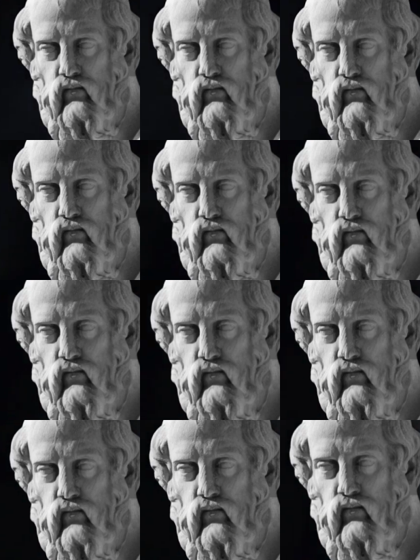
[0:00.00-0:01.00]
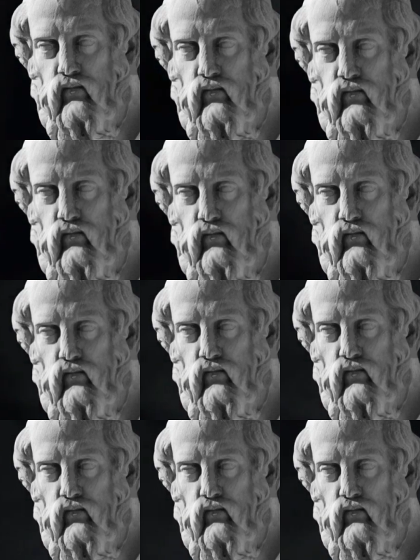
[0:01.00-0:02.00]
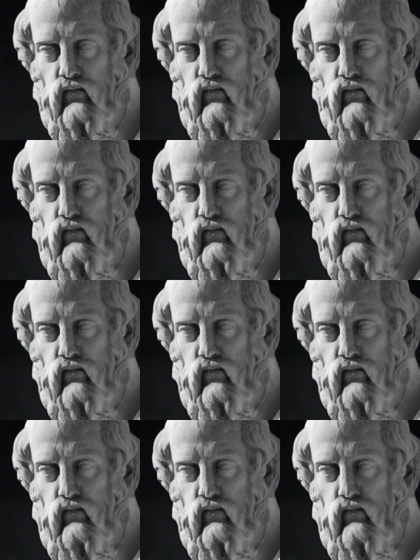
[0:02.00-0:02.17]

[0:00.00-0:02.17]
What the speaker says: Nothing is said.